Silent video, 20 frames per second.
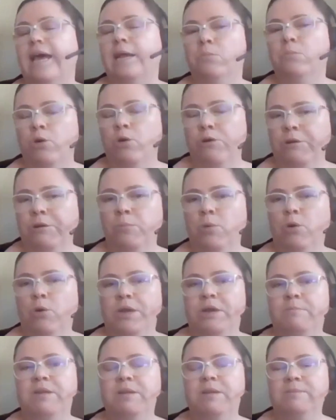more
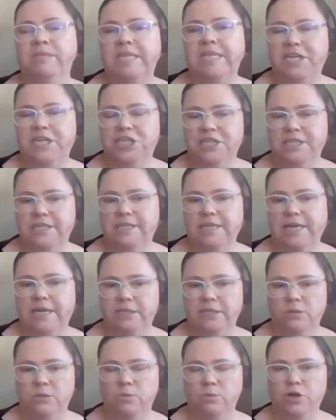implementation
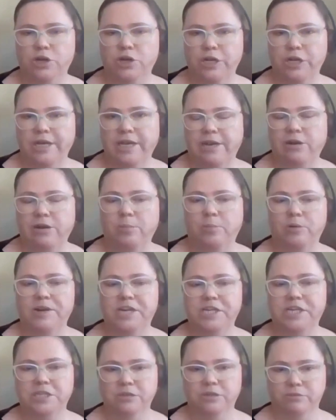science work and
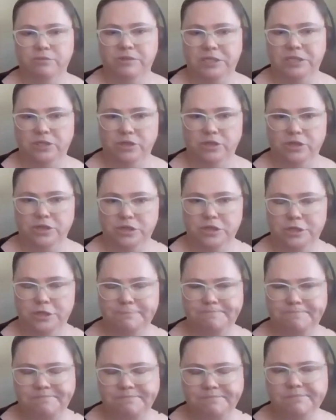operational research.